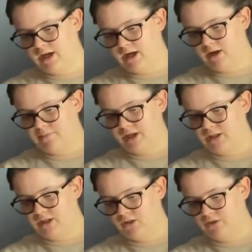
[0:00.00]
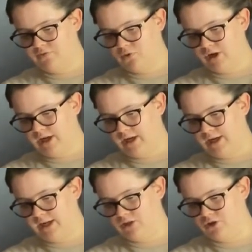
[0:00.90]
Um, I did look for a
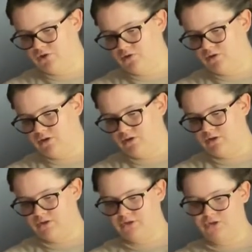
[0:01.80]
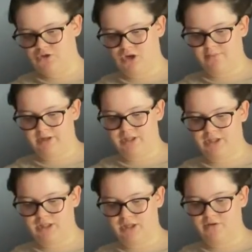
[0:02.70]
natural strawberry
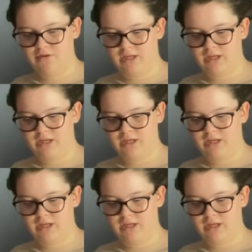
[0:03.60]
jello,